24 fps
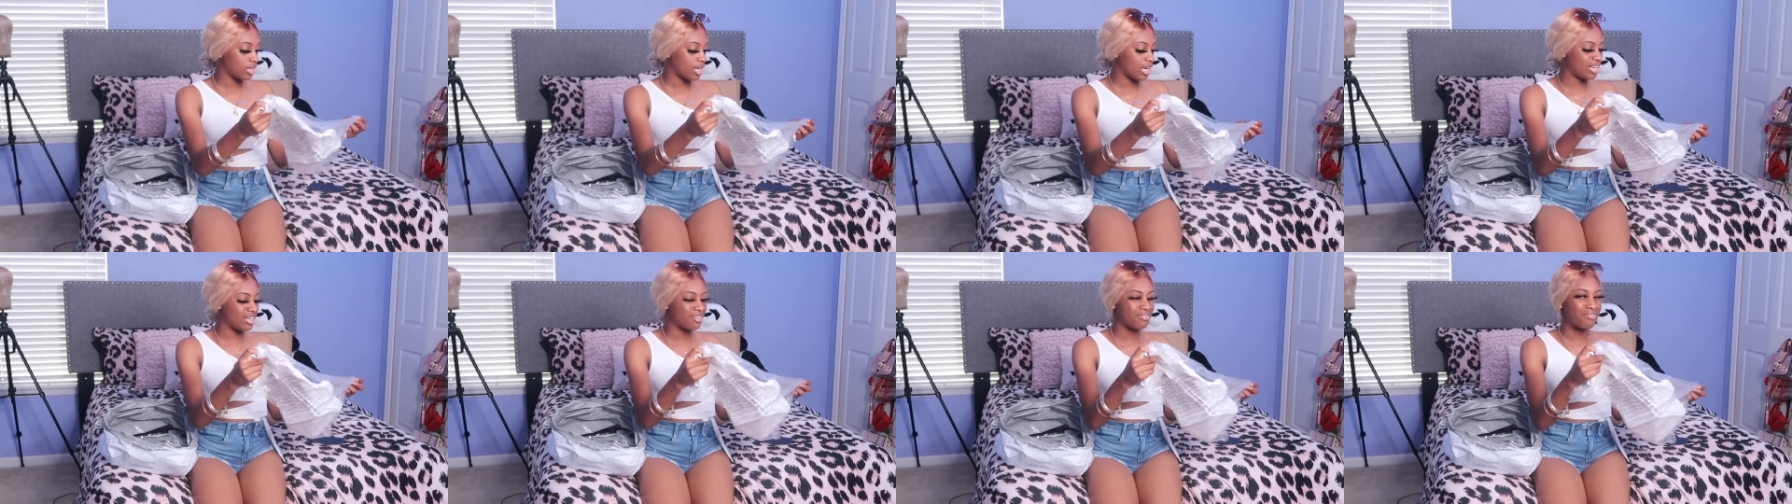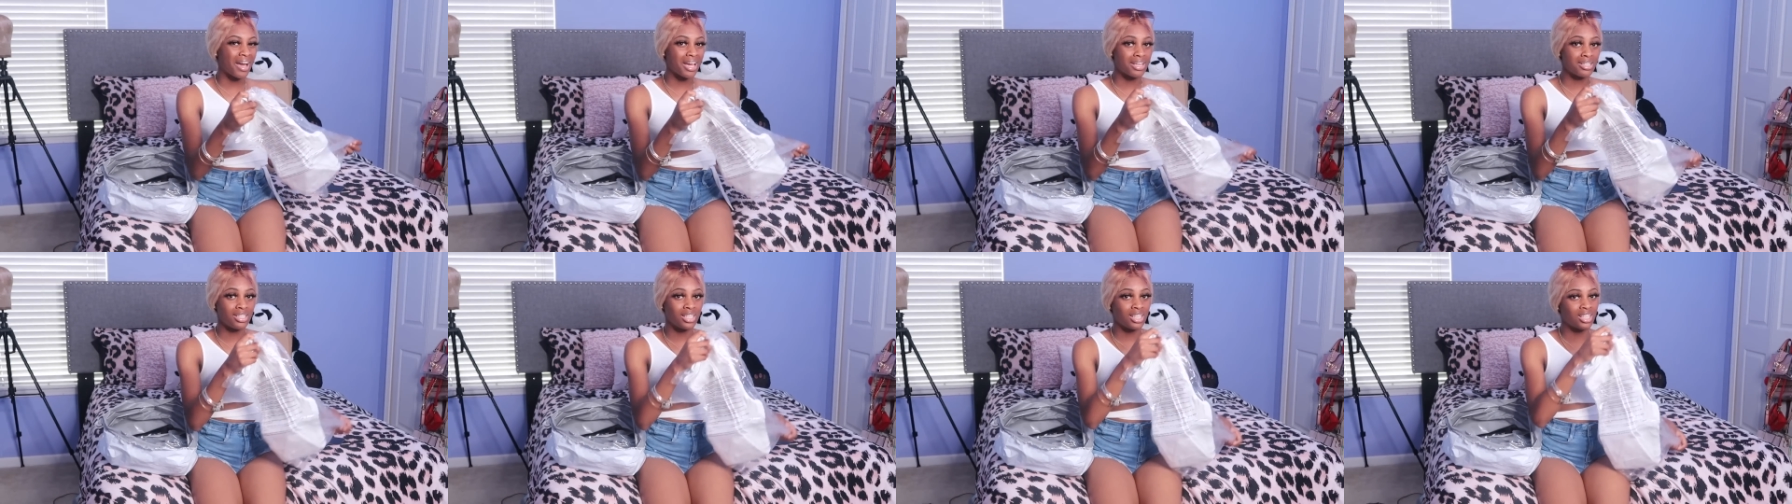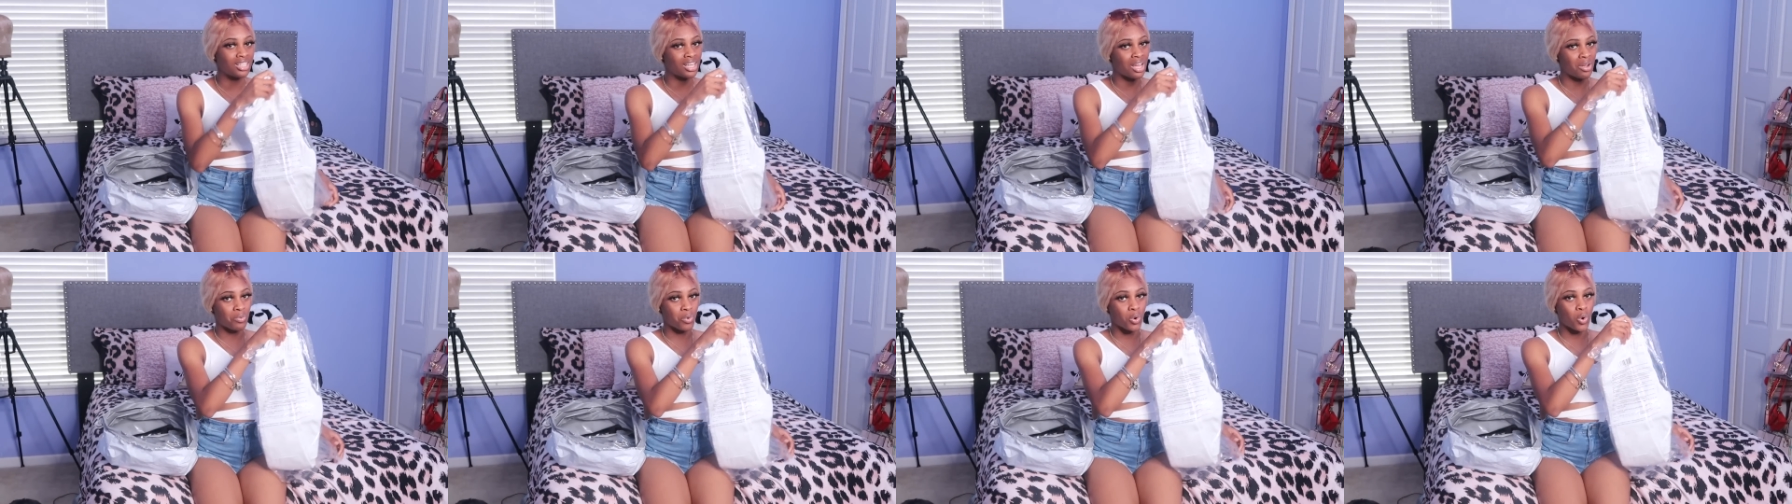And if I did,
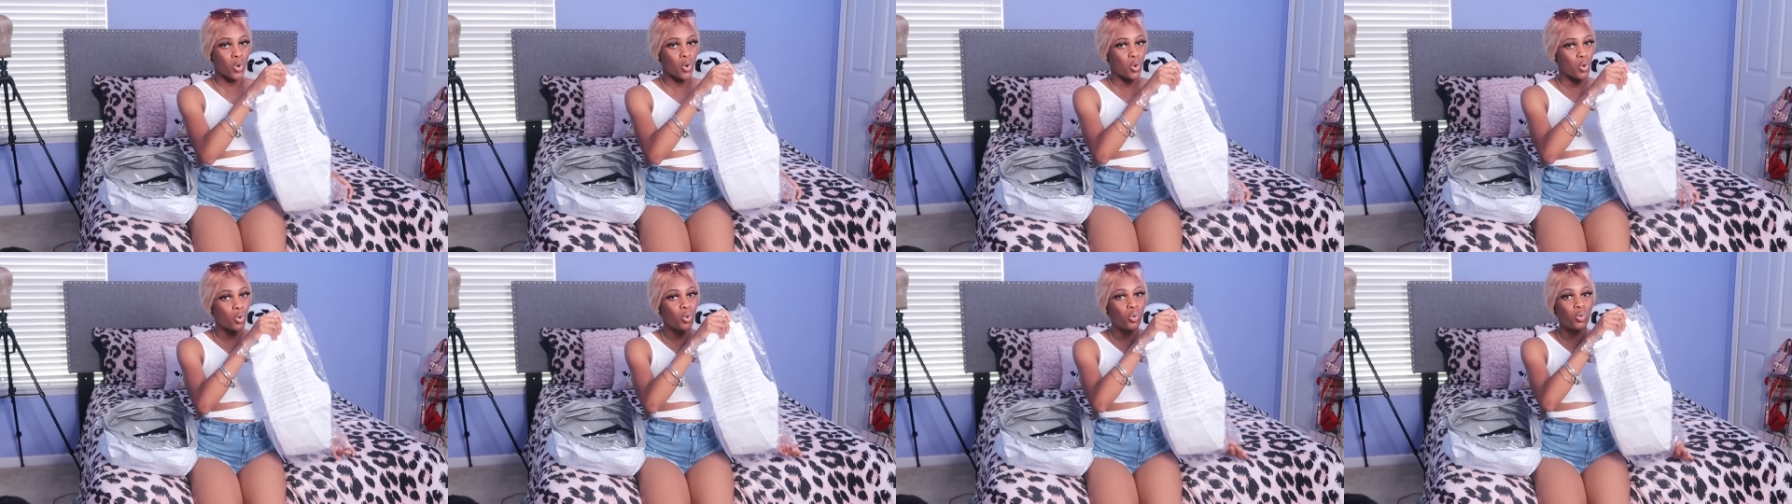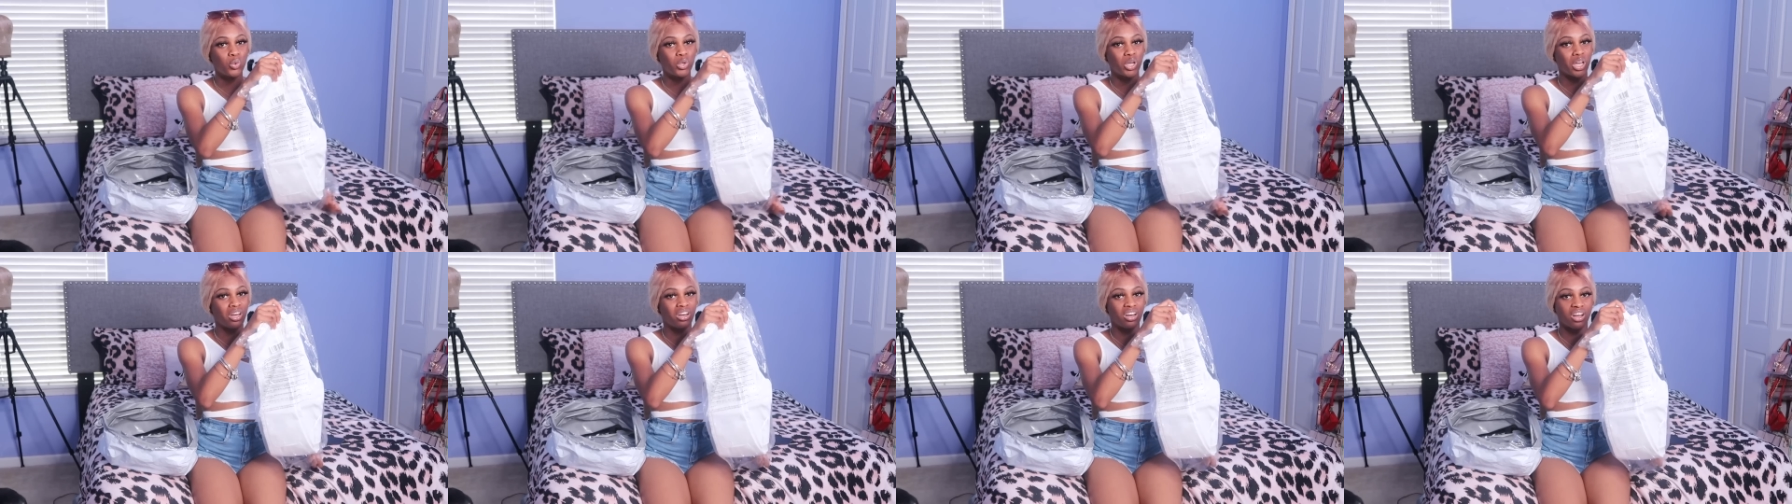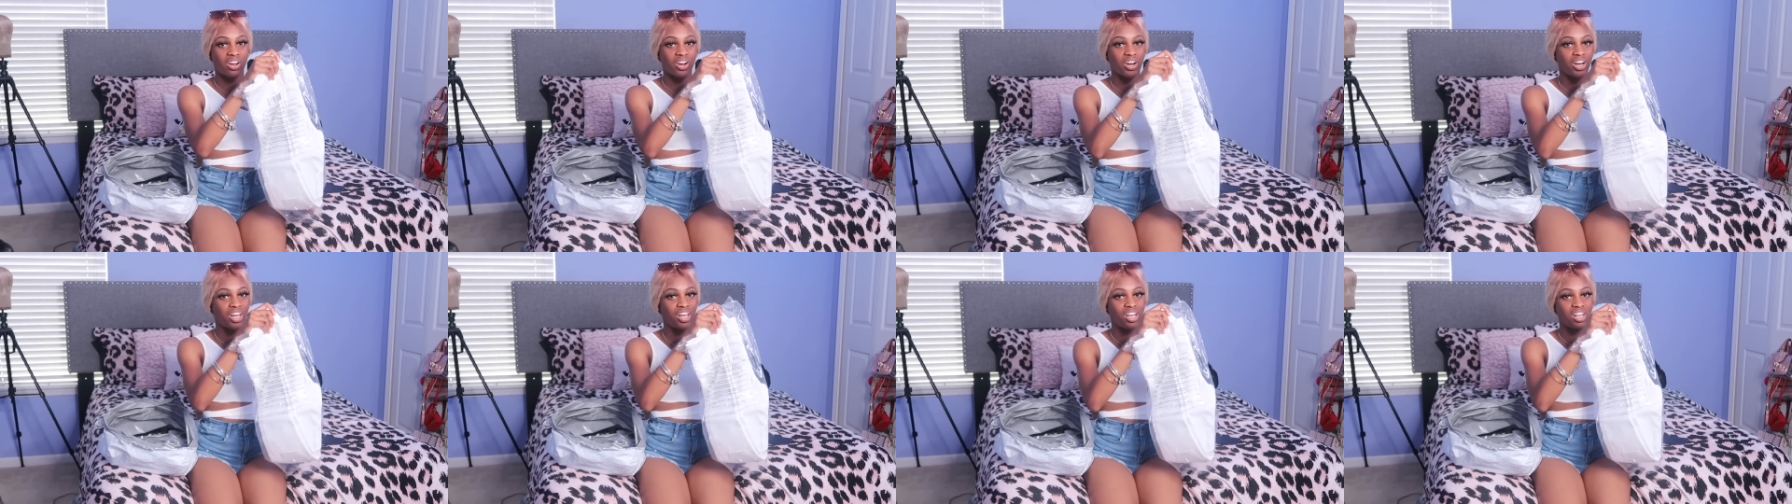they were old and
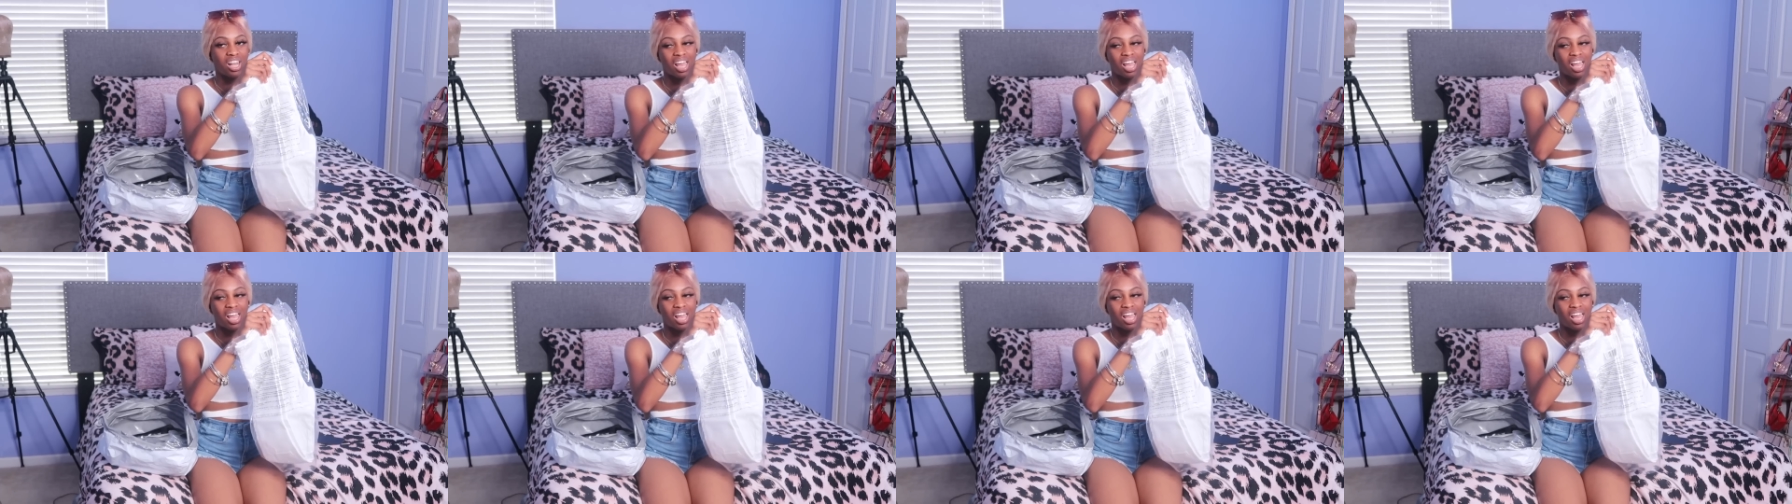dirty.